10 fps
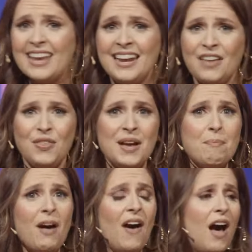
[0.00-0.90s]
And I think
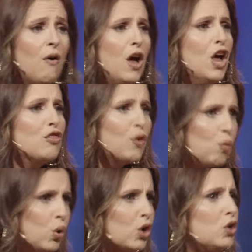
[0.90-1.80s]
about how the
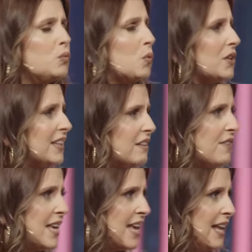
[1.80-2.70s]
world we're
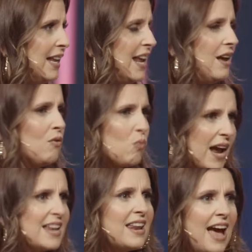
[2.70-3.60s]
living in
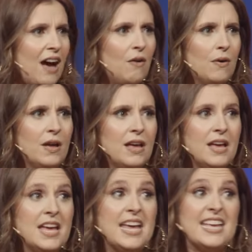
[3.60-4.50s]
right now
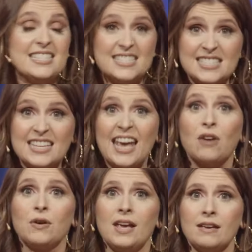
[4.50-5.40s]
is
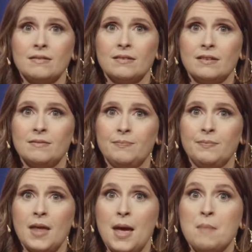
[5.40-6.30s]
scary
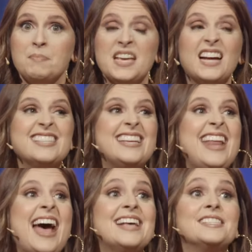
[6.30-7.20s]
because it
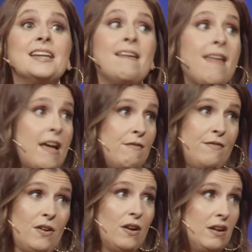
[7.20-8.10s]
has
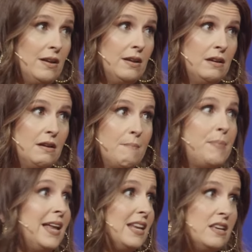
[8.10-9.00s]
never
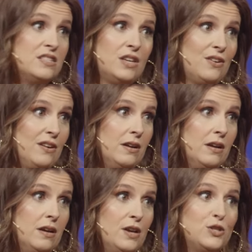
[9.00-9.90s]
been easier
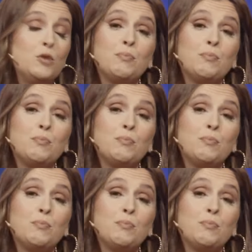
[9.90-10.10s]
to